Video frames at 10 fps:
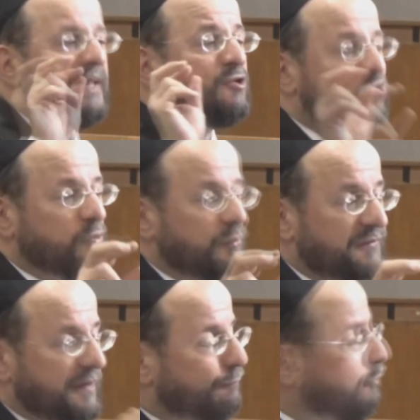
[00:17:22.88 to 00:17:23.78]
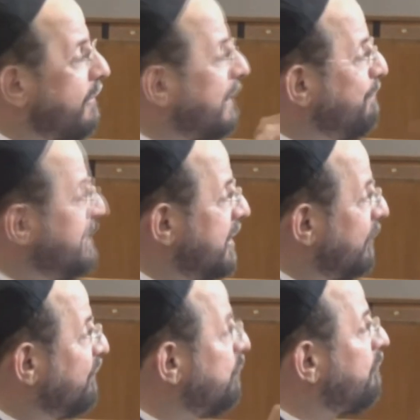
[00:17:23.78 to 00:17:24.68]
issues that are brought up
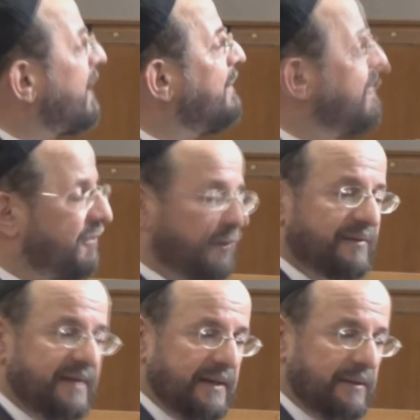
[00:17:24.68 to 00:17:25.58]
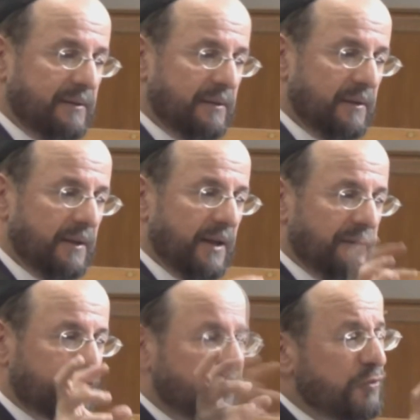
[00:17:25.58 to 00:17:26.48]
here in Deuteronomy 13,
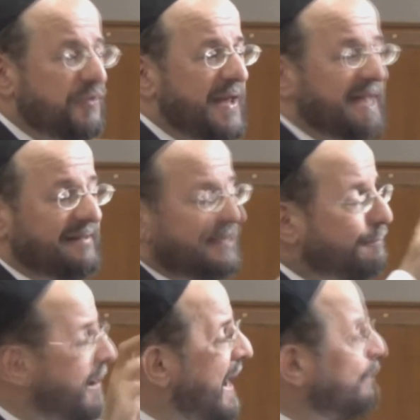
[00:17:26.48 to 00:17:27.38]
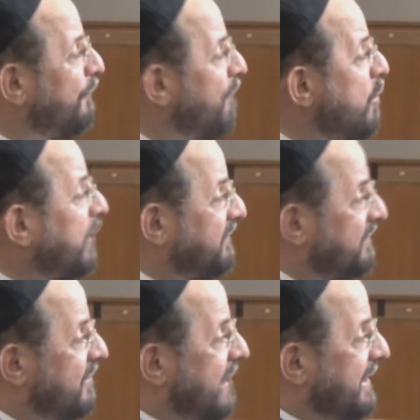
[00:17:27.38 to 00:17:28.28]
the two things that the Bible
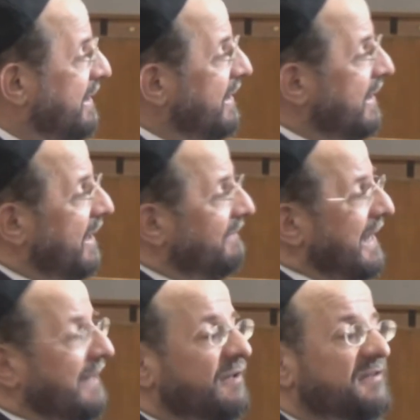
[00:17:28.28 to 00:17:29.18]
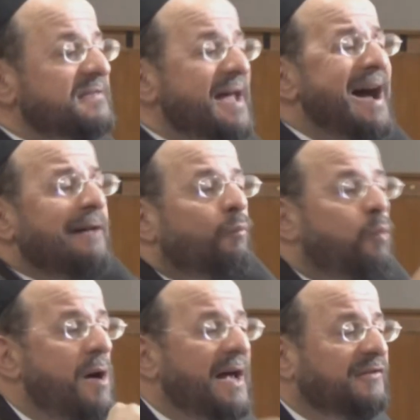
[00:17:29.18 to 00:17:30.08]
focuses on that it does not
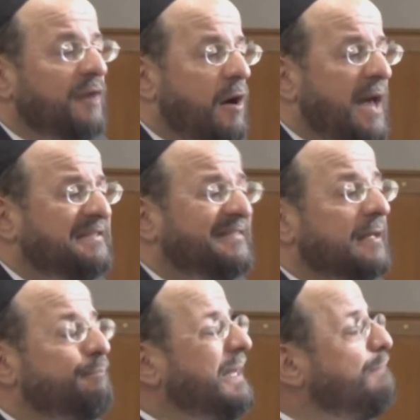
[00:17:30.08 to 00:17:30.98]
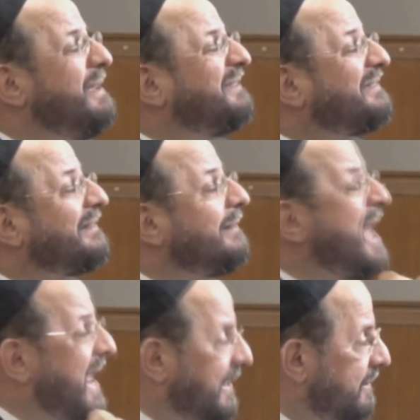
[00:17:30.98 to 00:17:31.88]
want us to be
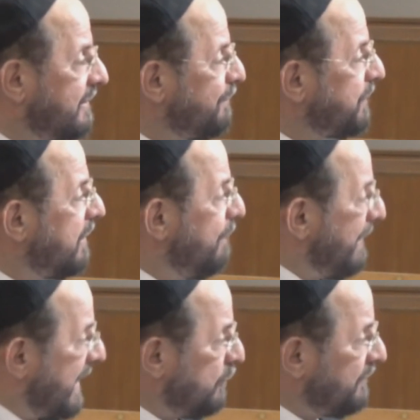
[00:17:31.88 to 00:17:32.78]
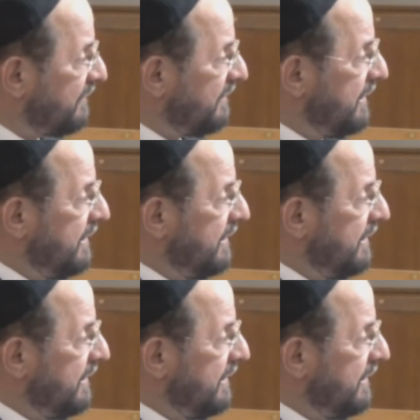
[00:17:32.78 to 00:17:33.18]
misled about,